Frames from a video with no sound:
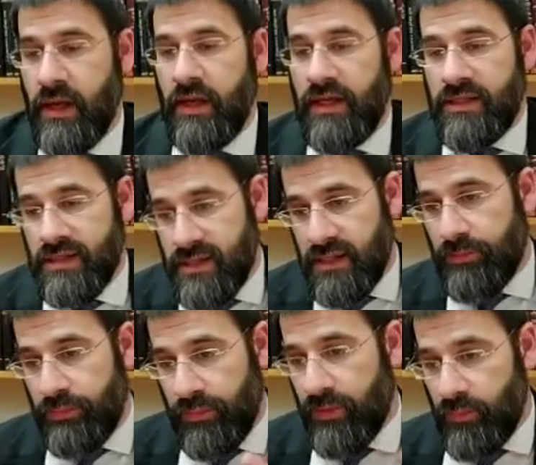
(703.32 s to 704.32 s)
He says it
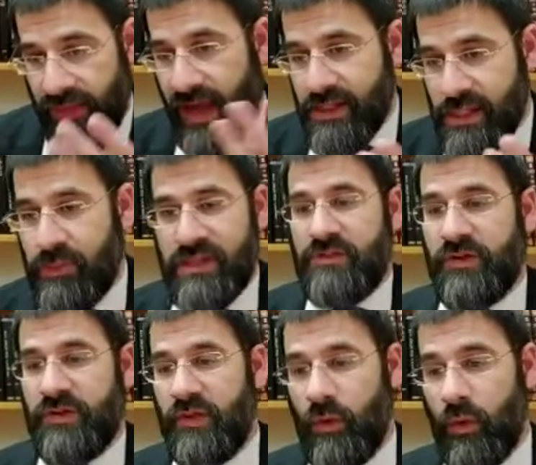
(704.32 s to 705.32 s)
without
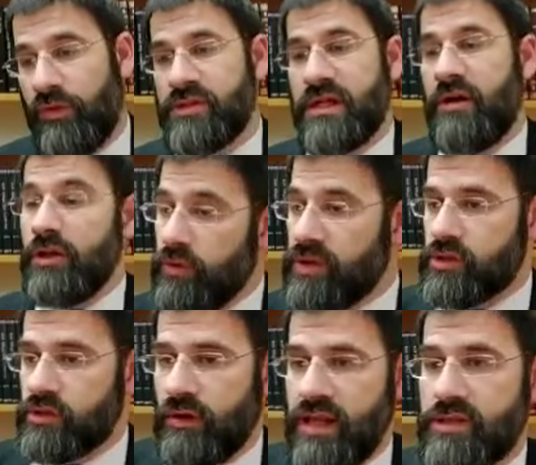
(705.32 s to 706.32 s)
specifying the north, because Aaron knew
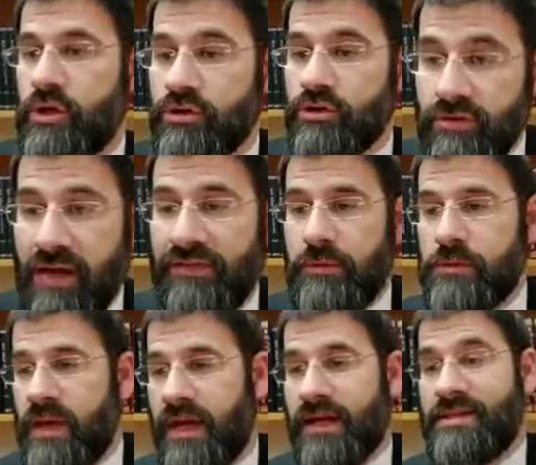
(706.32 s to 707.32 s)
this already. So Karav and
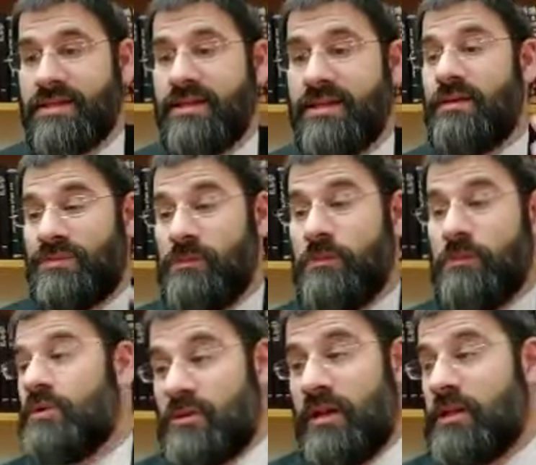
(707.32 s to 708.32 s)
Mizbeach, a
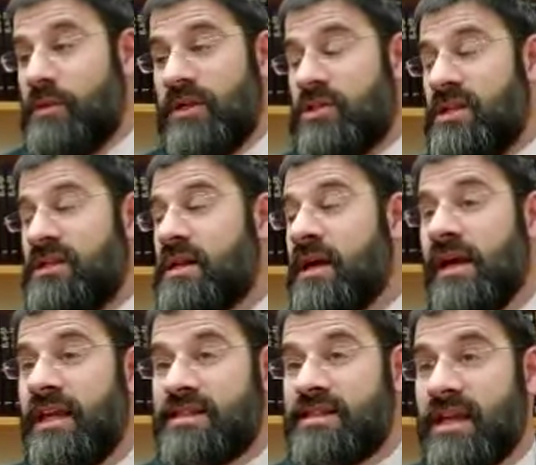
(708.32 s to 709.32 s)
simple explanation is
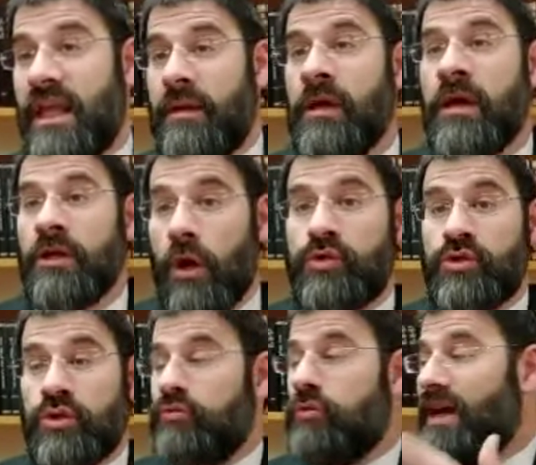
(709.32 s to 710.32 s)
he's telling him, go
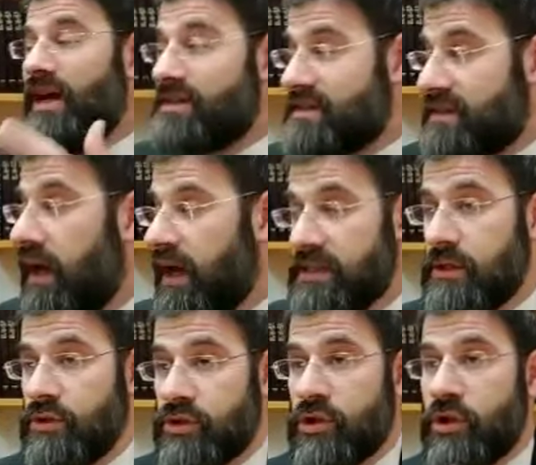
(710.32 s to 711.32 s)
to the right side,
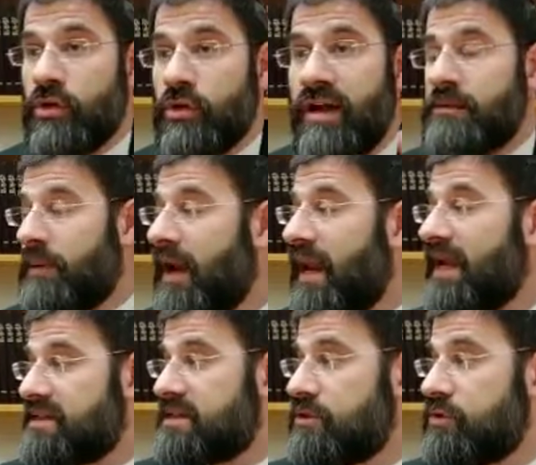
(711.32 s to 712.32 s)
go to the correct
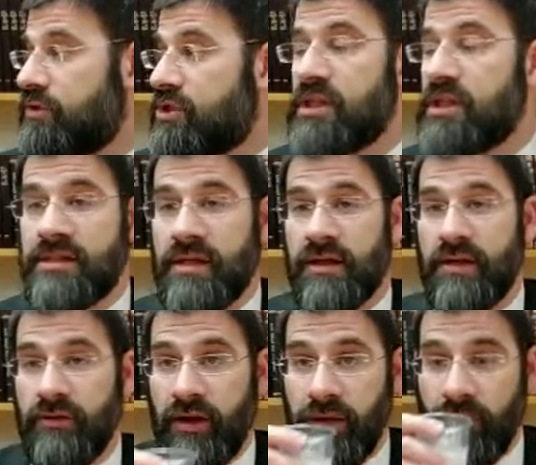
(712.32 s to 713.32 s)
place to do the shechita,
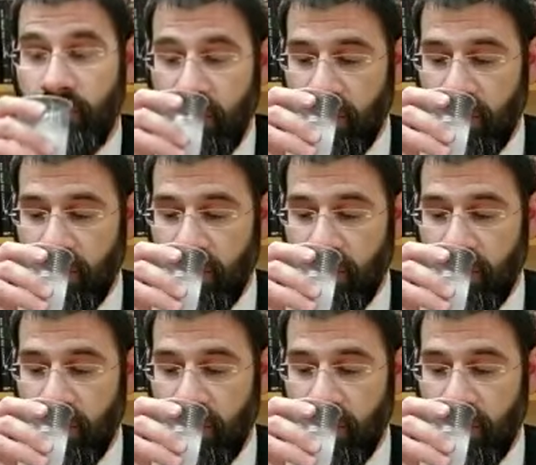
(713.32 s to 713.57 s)
right?